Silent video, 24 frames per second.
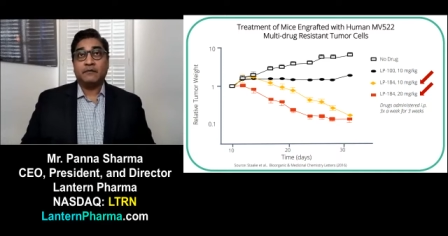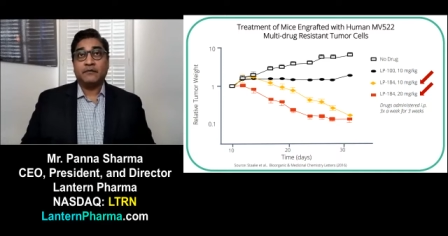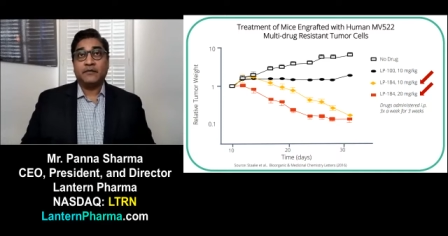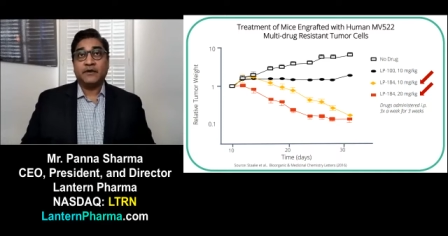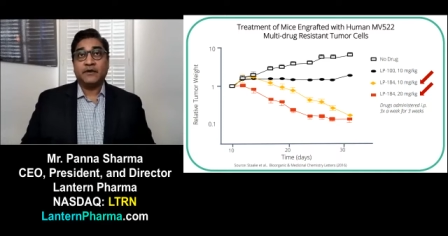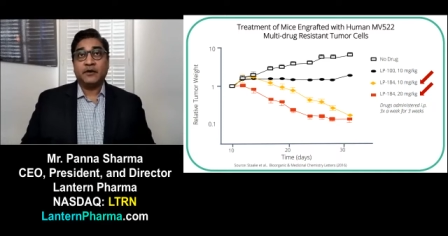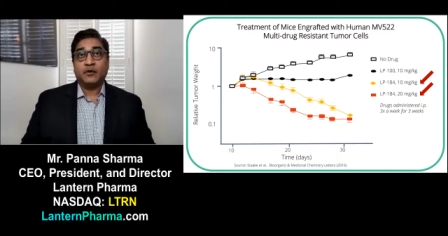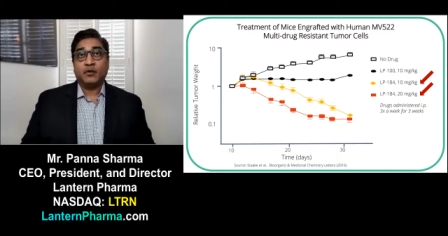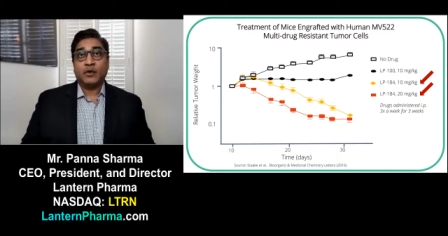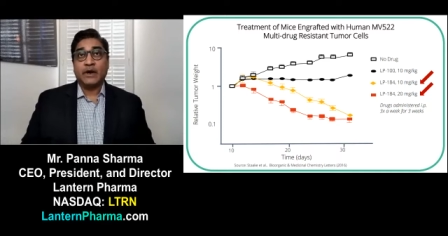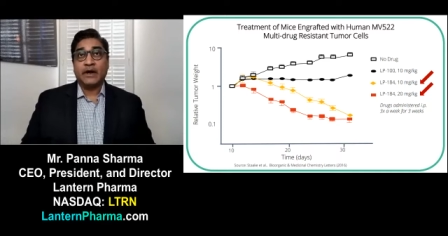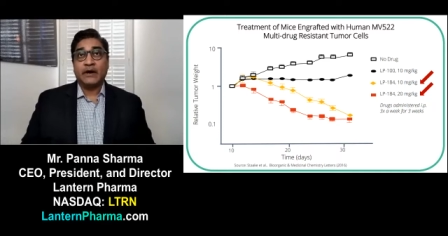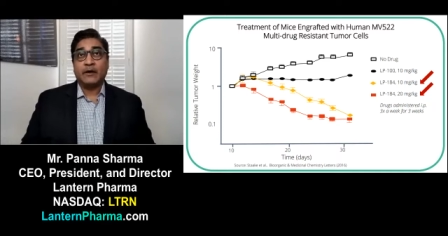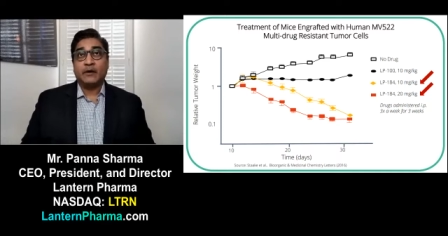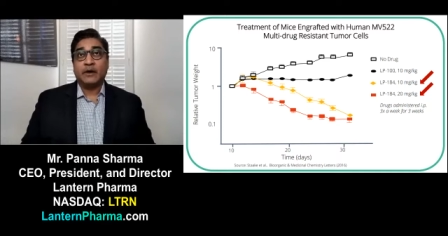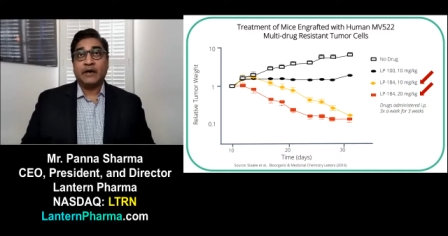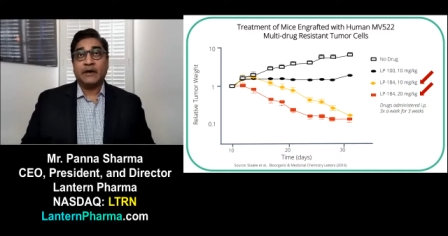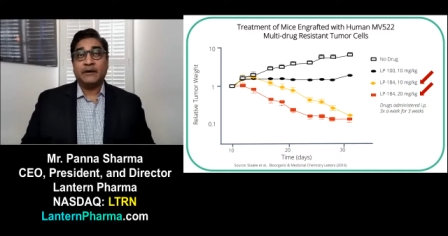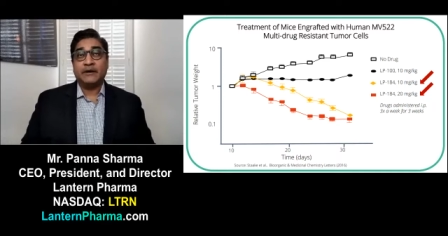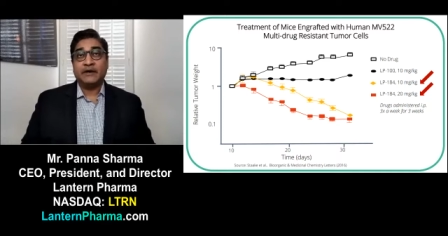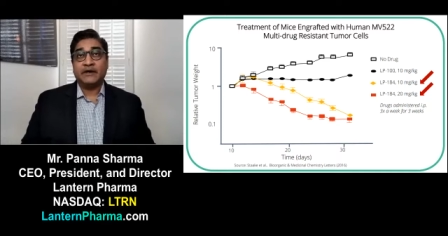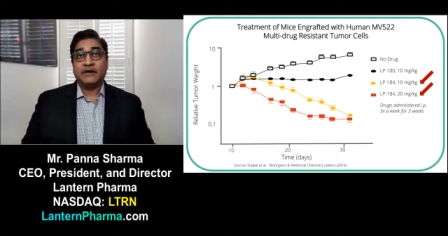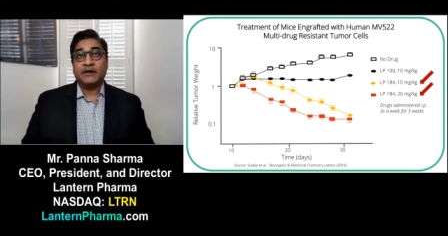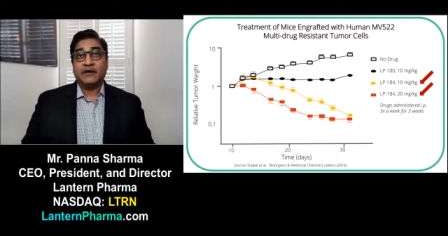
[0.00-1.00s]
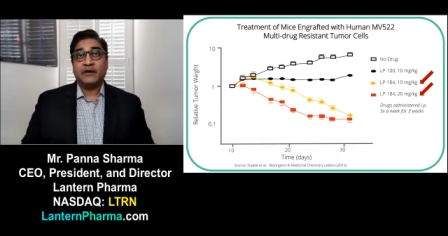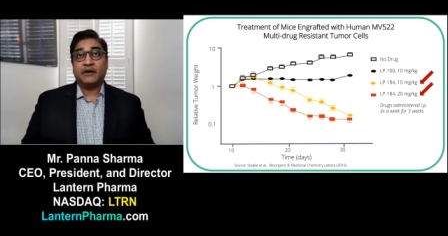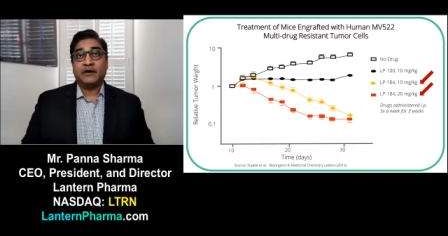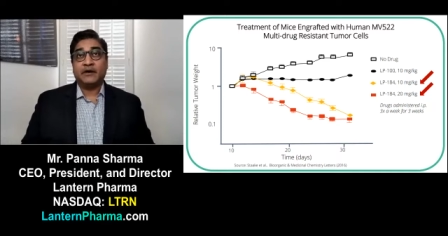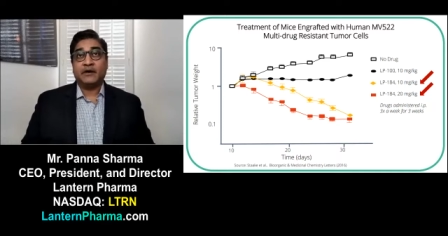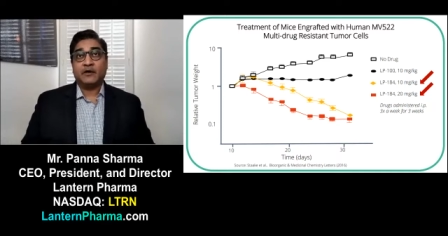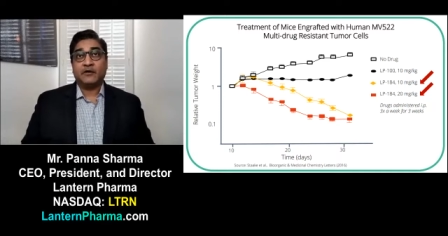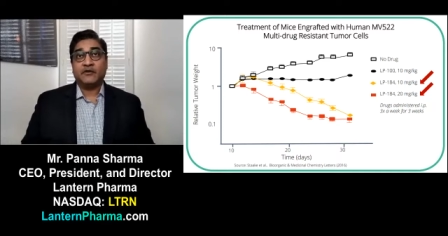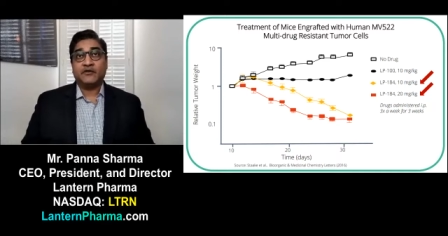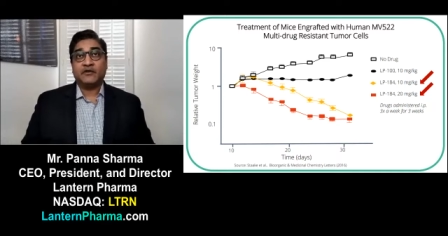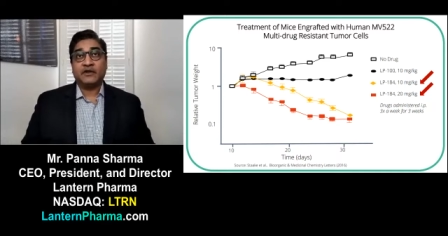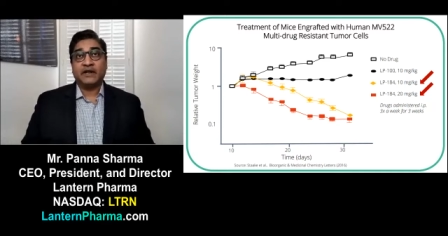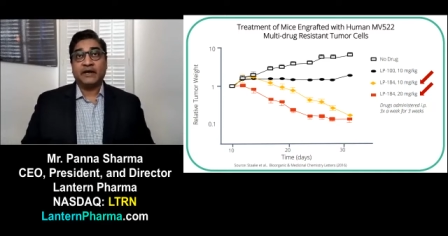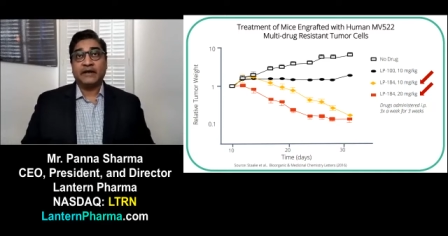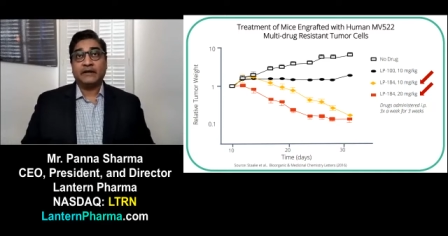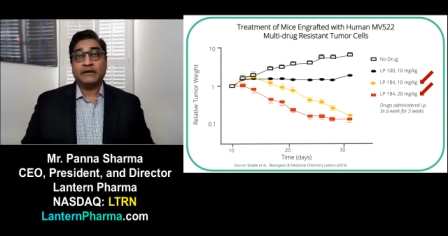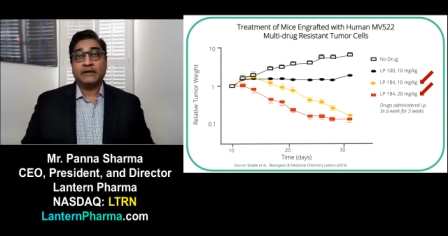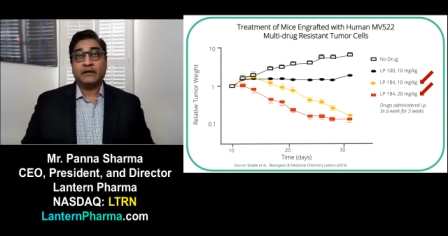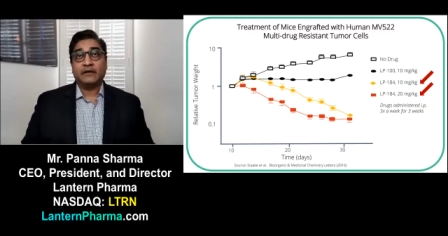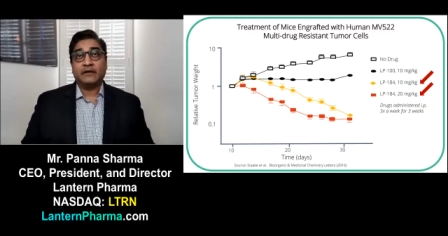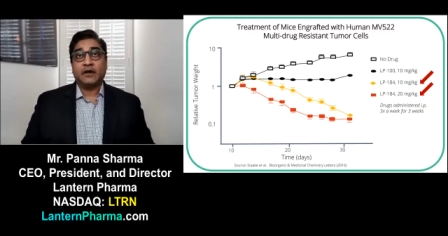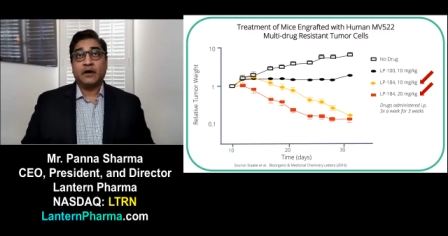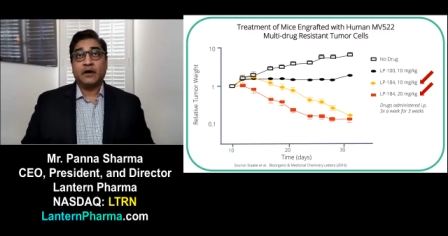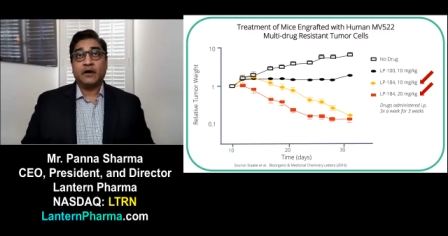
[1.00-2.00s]
you know right around a year or
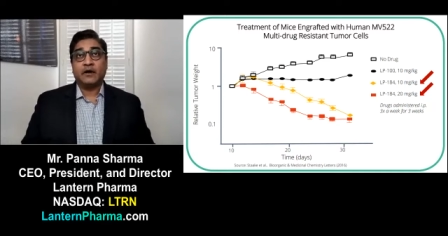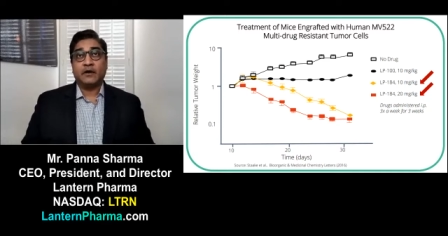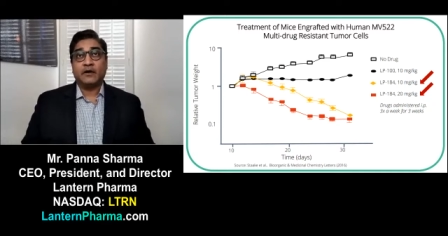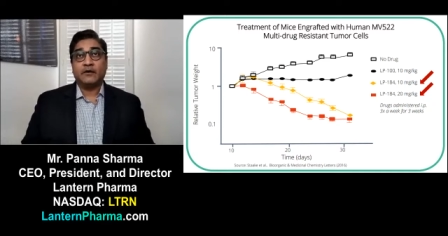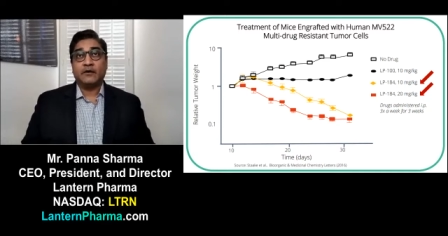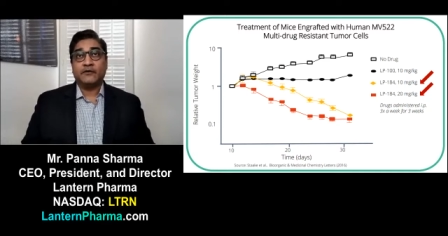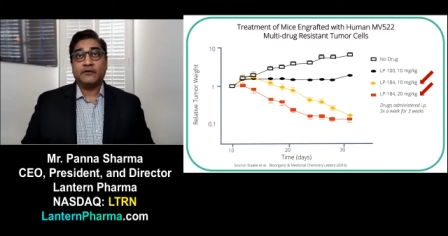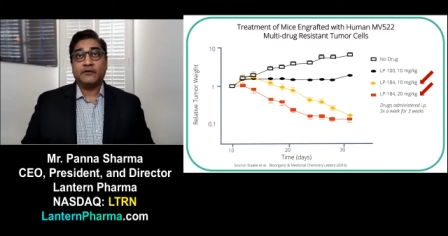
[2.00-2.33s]
slightly longer.